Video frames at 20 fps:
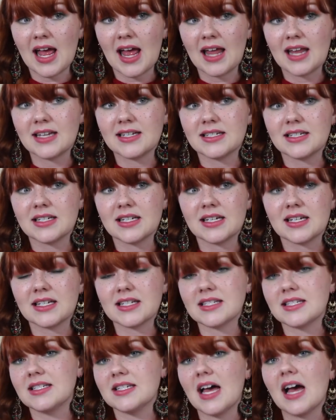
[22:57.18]
and
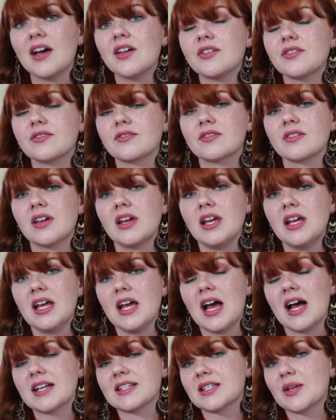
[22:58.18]
his death
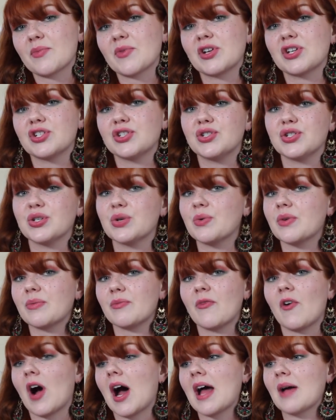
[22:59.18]
had something to do
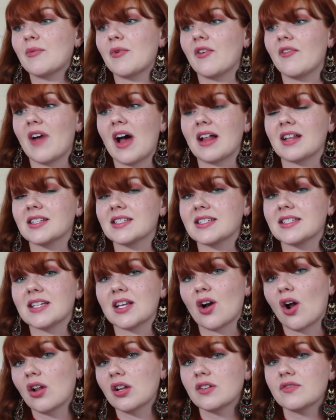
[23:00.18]
with why Marvalous
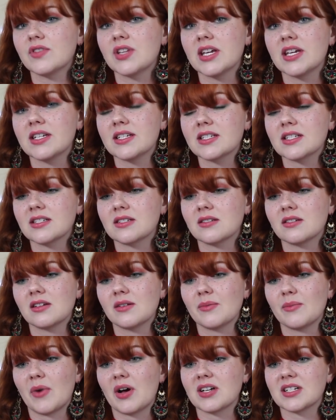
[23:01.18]
did all of this?
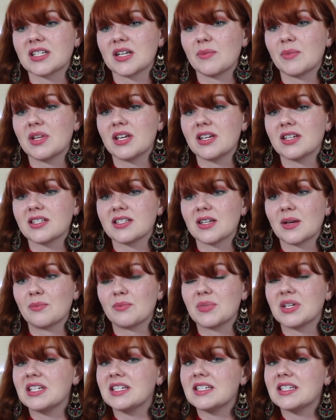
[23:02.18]
Possibly some